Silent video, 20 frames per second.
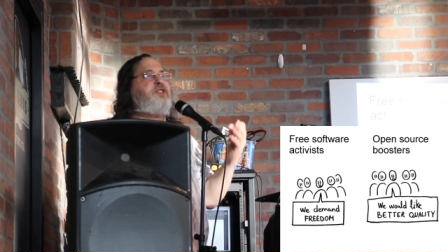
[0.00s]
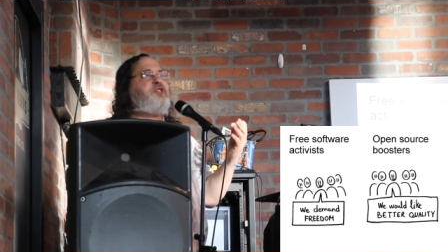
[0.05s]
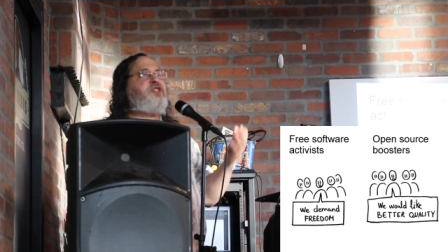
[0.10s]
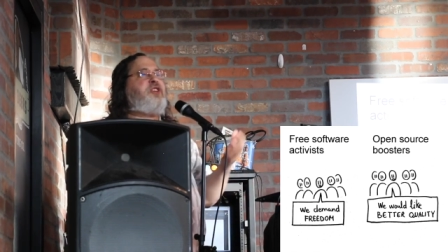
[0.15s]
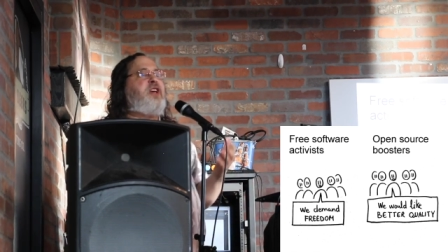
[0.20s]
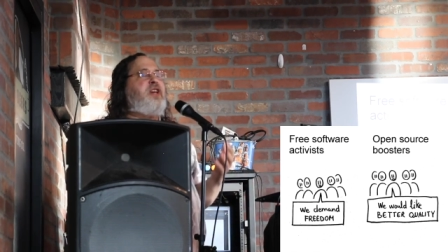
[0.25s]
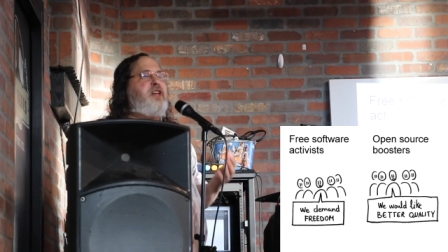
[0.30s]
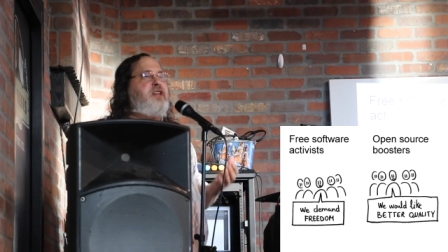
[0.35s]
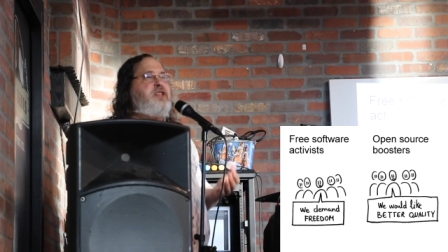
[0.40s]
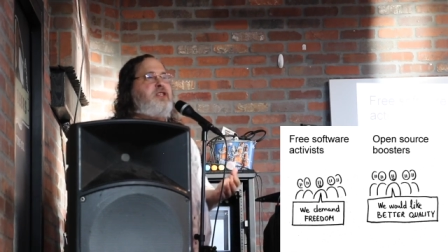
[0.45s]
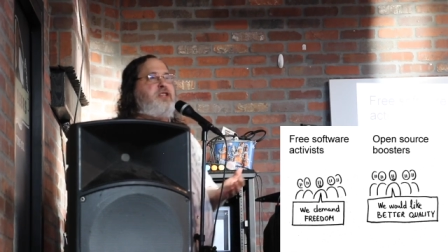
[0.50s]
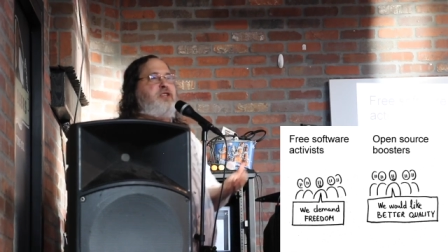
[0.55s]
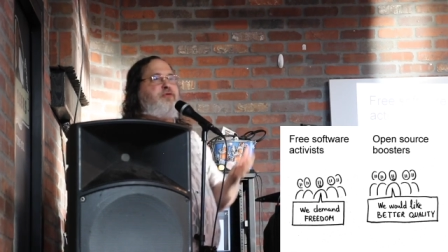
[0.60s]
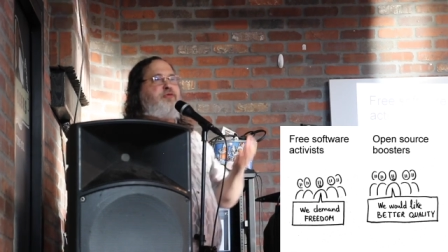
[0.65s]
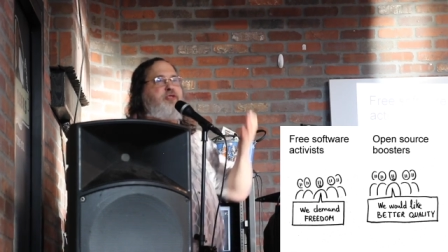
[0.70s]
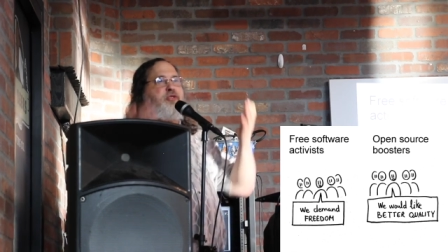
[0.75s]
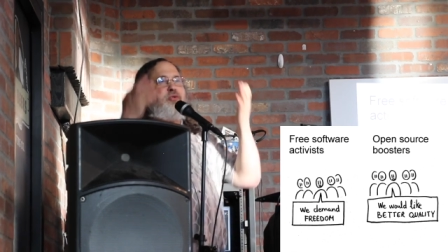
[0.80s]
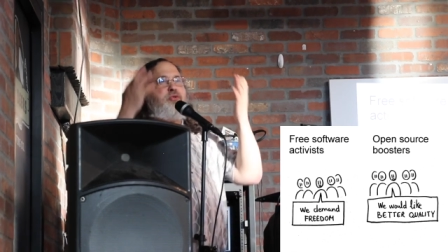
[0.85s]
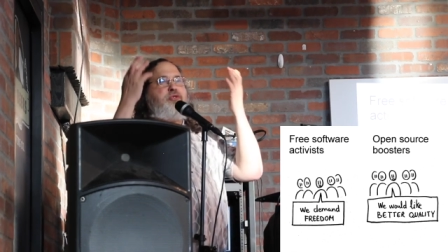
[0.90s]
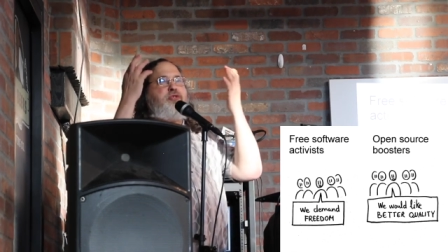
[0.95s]
say
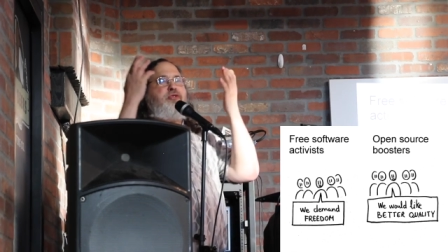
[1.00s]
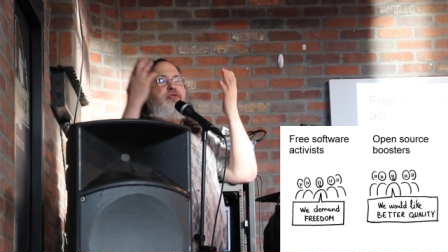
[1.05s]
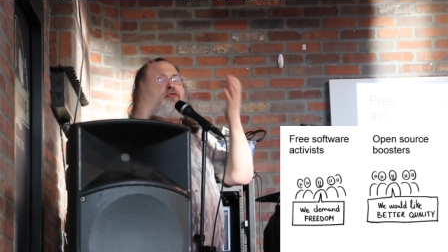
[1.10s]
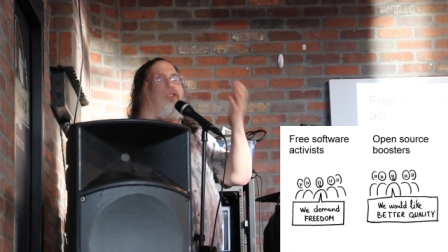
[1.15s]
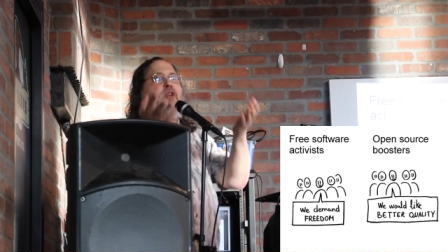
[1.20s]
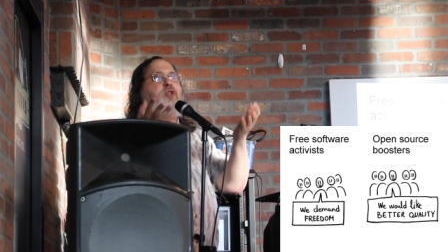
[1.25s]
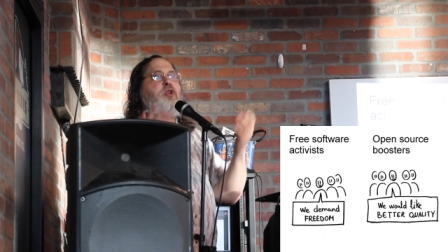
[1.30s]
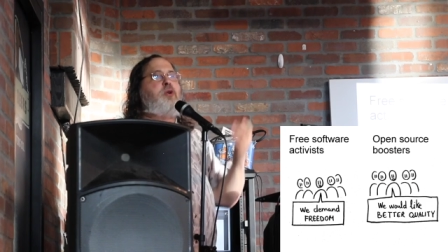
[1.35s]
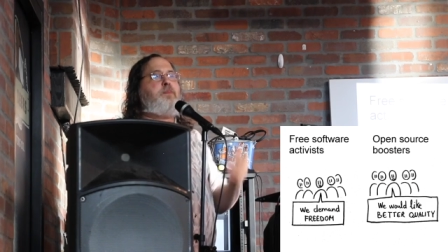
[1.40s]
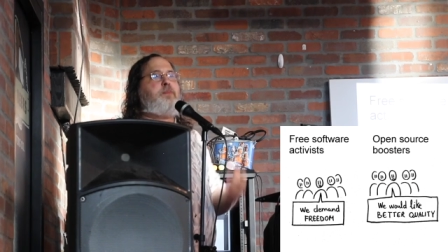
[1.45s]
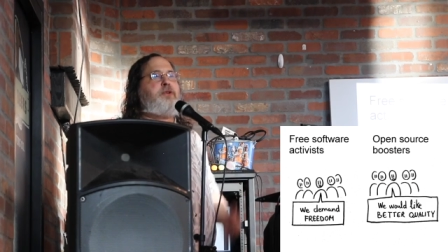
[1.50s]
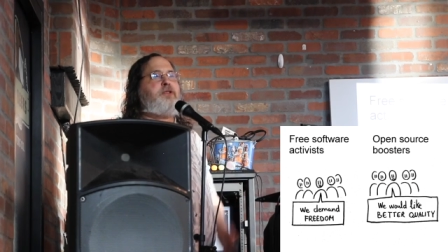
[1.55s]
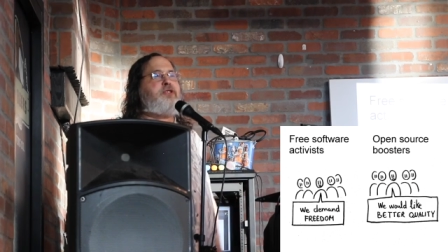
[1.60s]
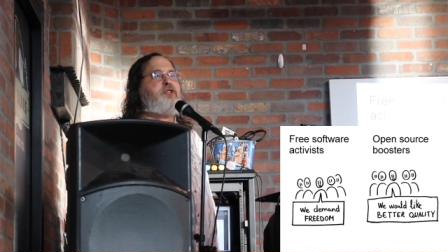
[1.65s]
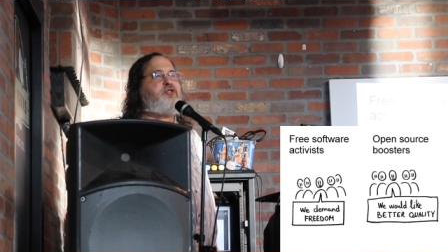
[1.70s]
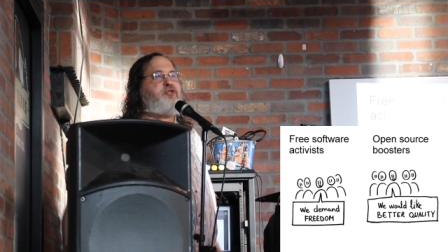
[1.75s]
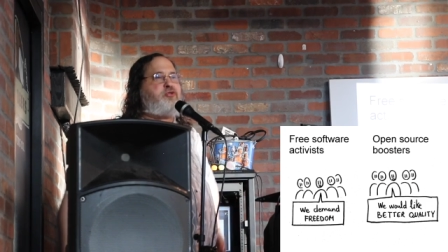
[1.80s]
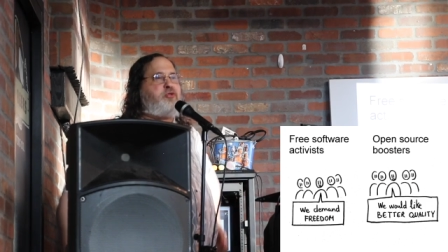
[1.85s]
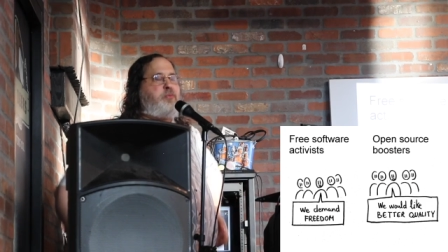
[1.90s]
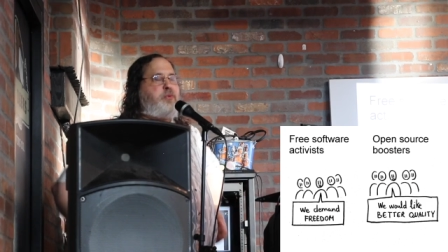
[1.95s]
if you develop and
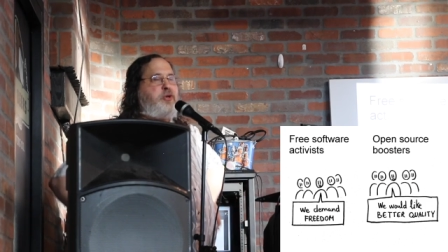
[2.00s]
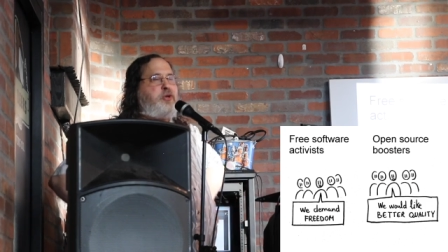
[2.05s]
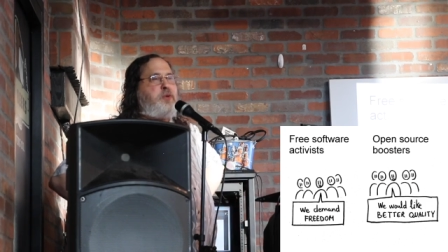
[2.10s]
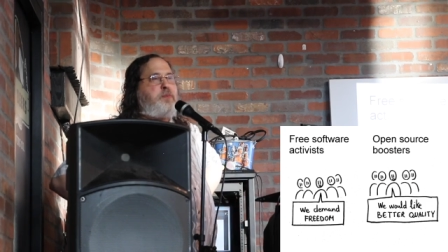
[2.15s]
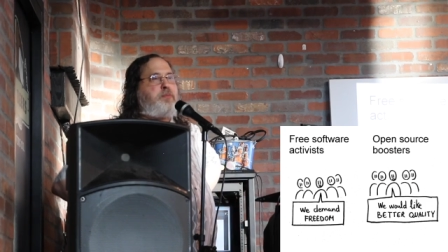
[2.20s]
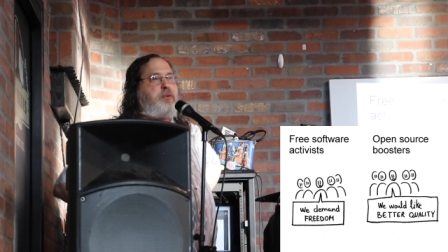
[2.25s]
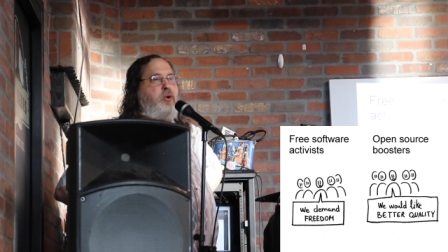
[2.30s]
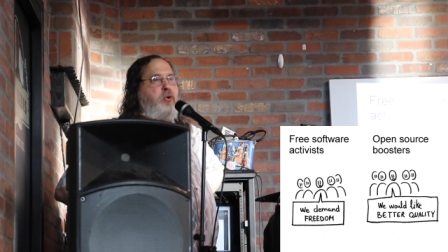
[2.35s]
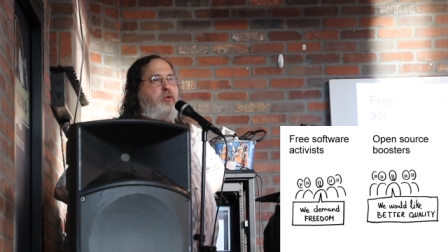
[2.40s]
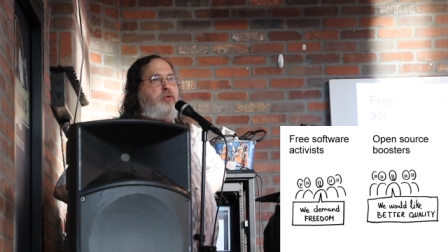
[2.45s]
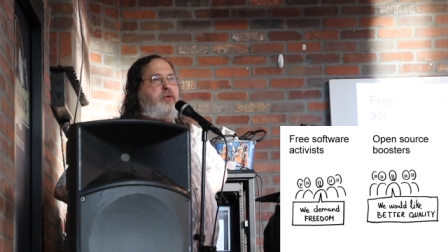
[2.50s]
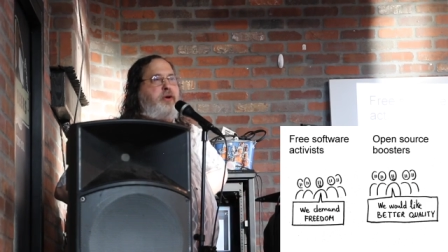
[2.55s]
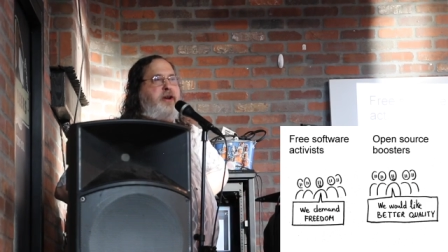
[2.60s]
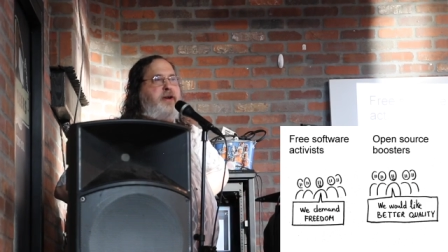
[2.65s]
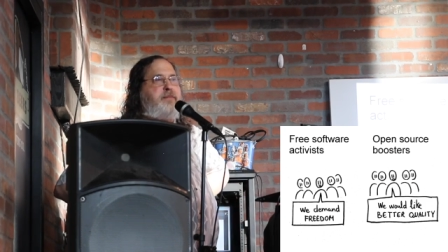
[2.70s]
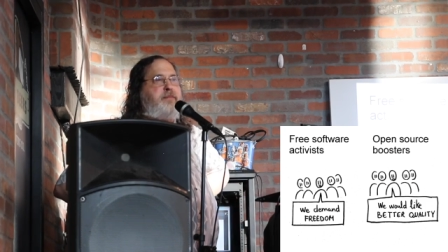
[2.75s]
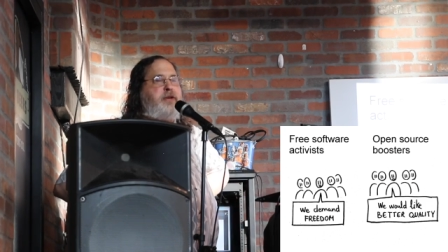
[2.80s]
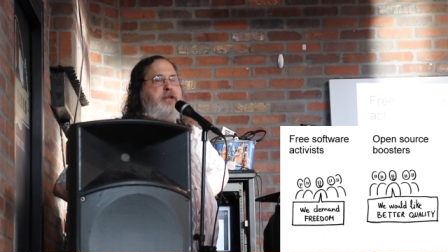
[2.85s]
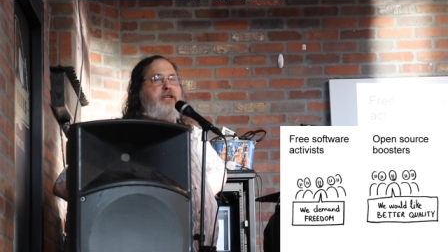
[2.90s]
distribute a program,